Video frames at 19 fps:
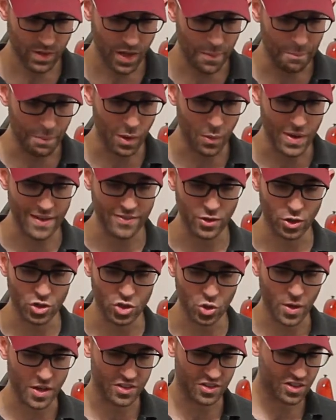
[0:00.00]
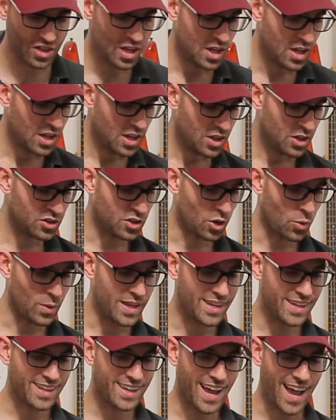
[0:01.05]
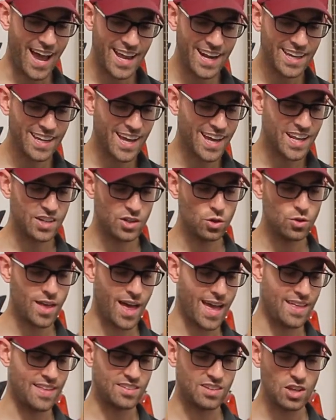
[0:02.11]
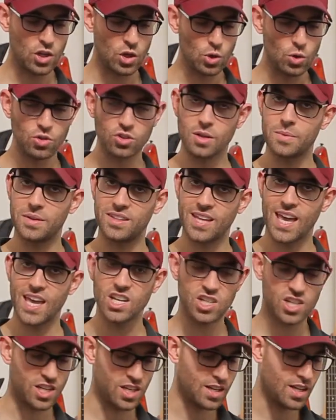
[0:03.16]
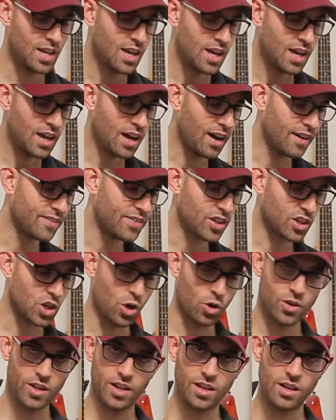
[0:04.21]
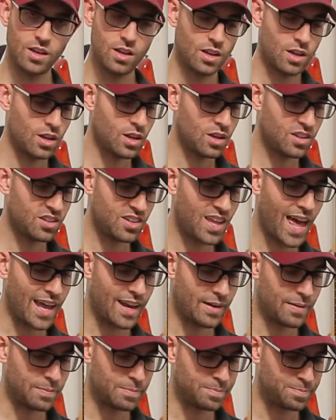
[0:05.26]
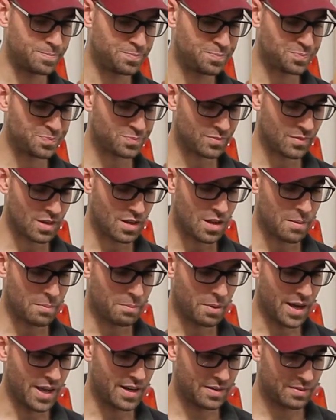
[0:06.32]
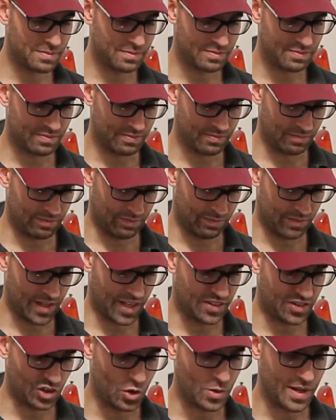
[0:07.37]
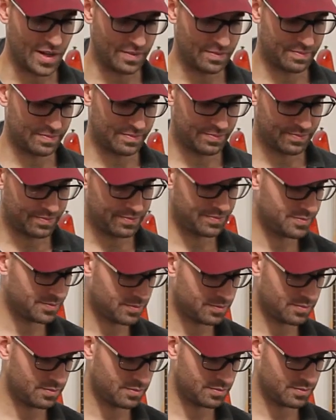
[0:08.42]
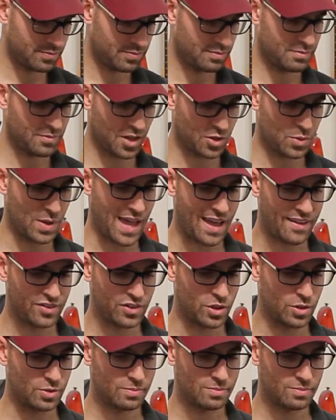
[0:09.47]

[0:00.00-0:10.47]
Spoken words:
But we have no choice. So we kind of got to do that. And it's a huge limitation of the Koken set. But let's do it, because we have to.